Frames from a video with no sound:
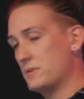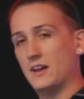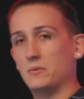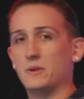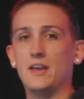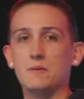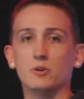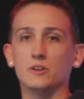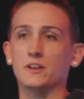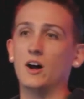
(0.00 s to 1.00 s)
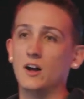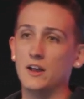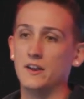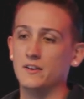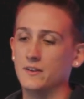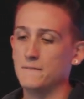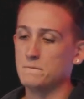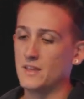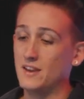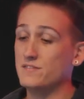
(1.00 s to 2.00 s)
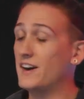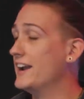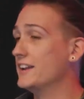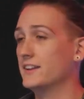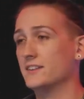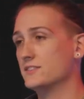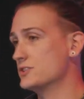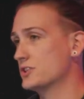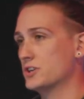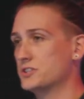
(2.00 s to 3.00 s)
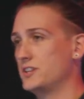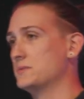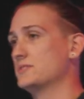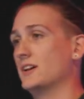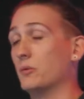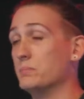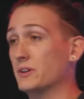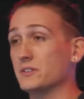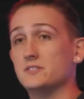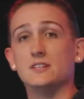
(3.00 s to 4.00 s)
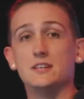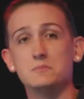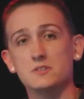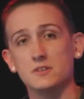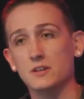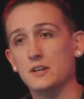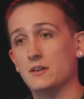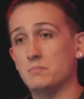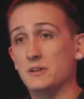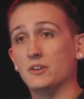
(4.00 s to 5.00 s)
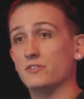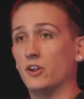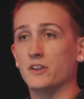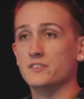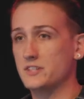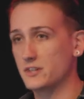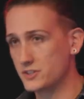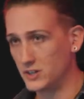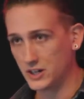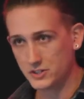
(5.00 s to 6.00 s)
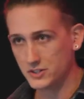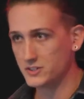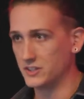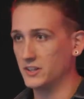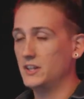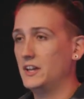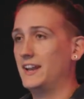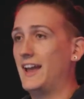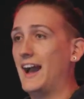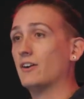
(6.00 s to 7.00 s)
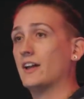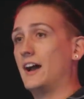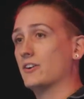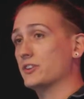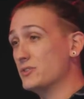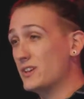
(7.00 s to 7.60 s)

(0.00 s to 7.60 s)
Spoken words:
been able and invited into church teams to help build teams and build volunteer structures and how can you